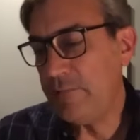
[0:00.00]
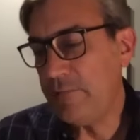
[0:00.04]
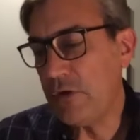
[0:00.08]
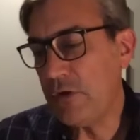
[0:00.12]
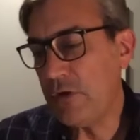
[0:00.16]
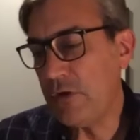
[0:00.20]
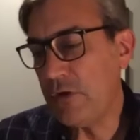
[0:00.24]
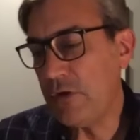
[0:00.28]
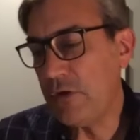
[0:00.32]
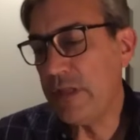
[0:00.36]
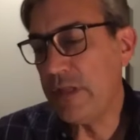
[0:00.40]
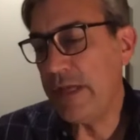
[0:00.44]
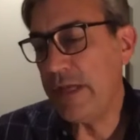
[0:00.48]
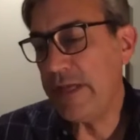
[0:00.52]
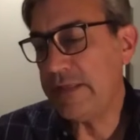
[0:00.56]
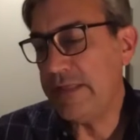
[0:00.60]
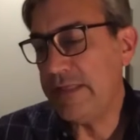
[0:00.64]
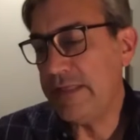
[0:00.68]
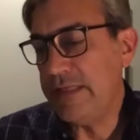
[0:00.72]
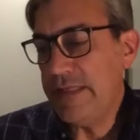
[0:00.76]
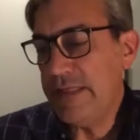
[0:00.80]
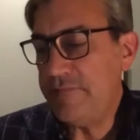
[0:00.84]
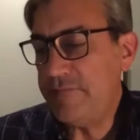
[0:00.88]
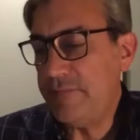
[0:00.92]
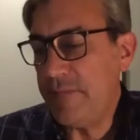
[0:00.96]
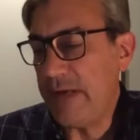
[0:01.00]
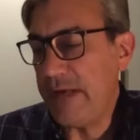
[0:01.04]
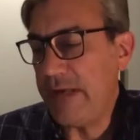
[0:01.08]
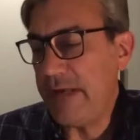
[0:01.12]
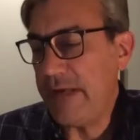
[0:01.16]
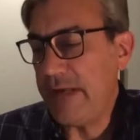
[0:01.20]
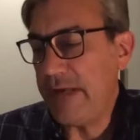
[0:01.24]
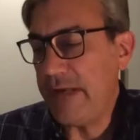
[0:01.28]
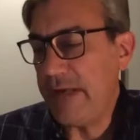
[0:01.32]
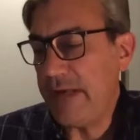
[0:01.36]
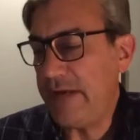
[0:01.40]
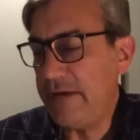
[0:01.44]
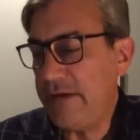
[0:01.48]
I'd more likely
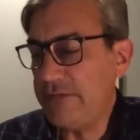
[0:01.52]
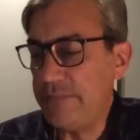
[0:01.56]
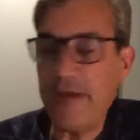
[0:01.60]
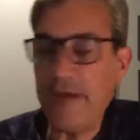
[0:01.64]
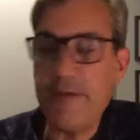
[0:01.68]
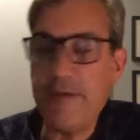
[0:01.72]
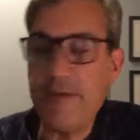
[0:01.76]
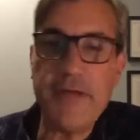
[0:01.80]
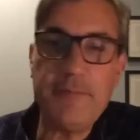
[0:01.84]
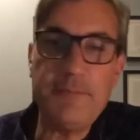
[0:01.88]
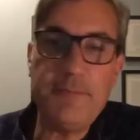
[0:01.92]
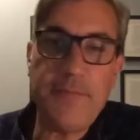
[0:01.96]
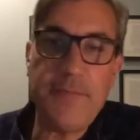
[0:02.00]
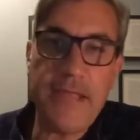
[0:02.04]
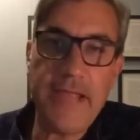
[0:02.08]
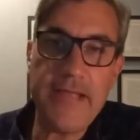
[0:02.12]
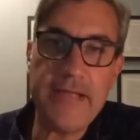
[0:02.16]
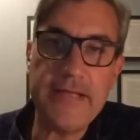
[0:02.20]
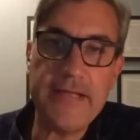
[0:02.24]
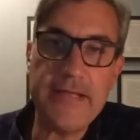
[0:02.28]
leave my house without my